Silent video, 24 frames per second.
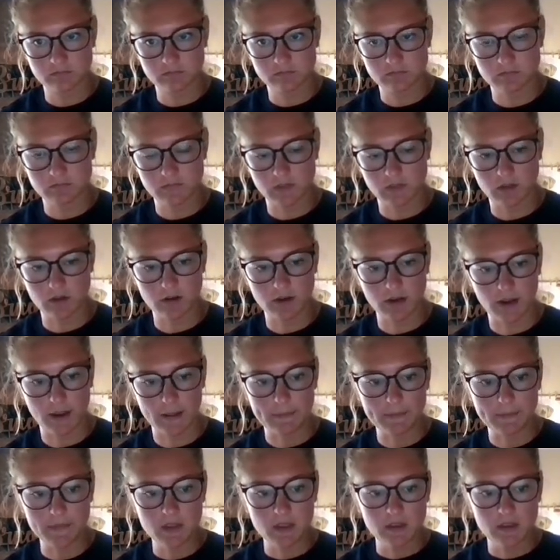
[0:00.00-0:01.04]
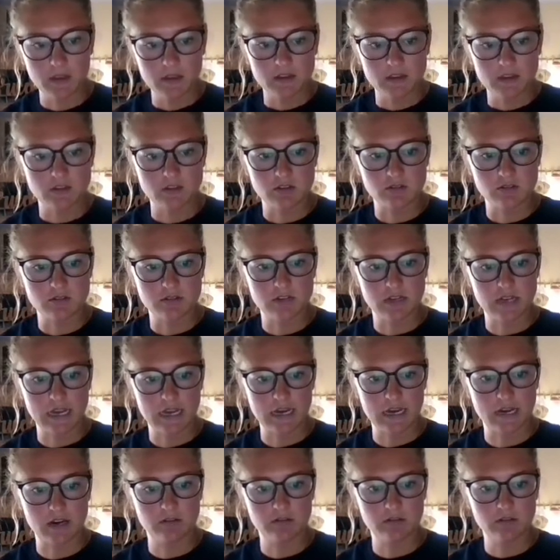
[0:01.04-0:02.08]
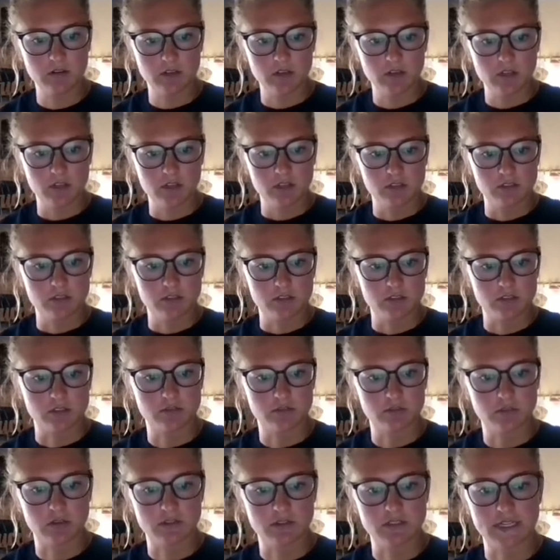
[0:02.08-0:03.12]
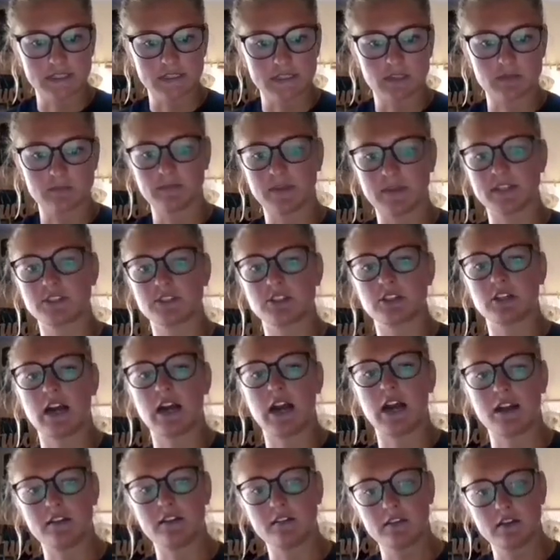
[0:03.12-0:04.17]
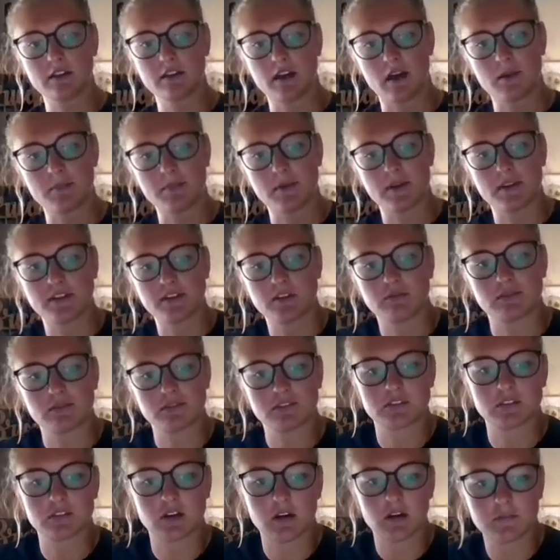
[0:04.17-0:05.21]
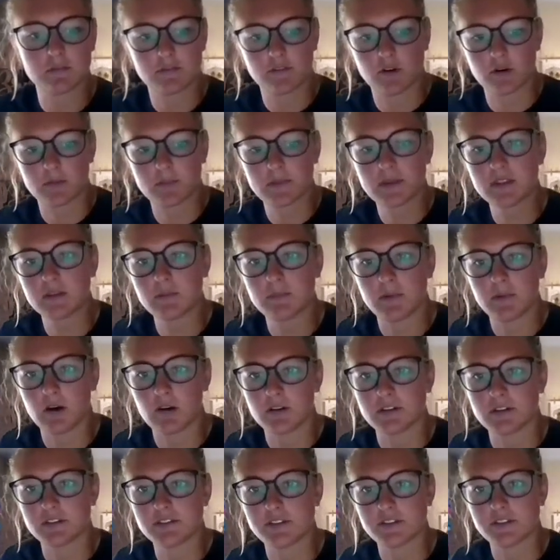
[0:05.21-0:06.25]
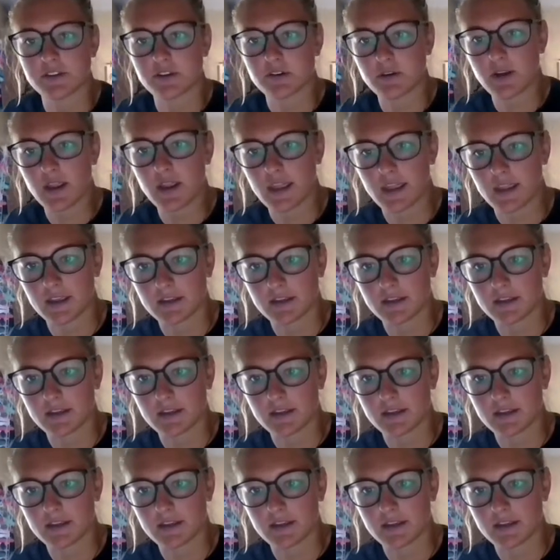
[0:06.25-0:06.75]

Okay, so now you will take the mixture out of the cup and you will start forming the ball into your hand.